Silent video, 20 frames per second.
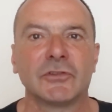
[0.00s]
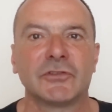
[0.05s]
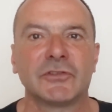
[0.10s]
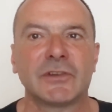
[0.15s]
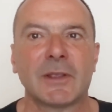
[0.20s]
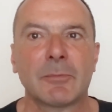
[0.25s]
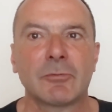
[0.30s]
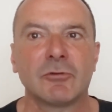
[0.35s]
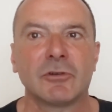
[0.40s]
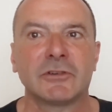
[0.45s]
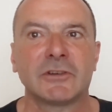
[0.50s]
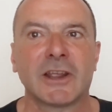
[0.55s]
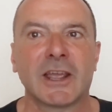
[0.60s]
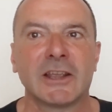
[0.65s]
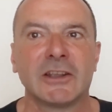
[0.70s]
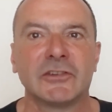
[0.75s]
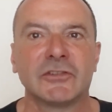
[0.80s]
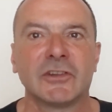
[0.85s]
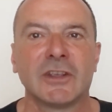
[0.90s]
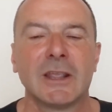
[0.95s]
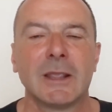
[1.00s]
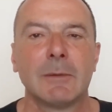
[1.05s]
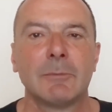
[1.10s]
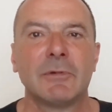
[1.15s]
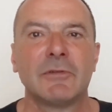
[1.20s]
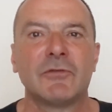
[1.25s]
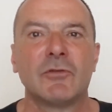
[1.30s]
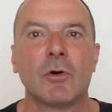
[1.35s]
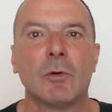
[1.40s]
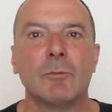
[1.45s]
on separate days
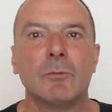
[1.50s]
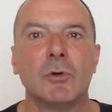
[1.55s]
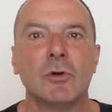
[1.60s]
before